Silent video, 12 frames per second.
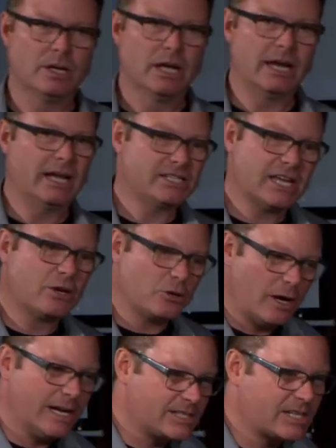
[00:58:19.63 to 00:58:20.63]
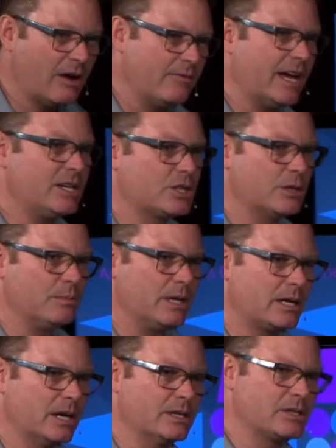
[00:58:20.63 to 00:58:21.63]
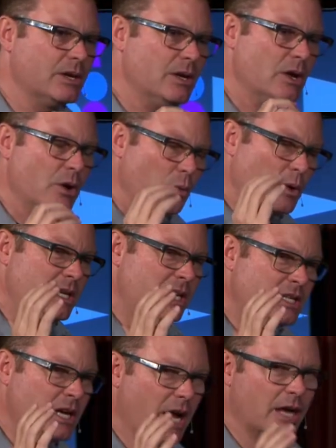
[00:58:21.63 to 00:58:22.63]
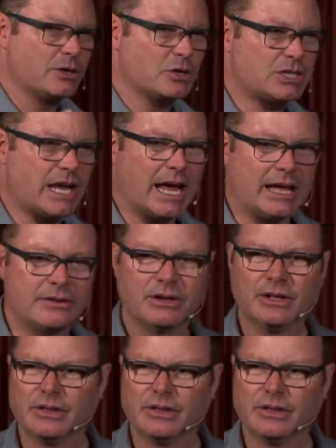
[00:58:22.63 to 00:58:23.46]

And I say Christ's salvation because we need to understand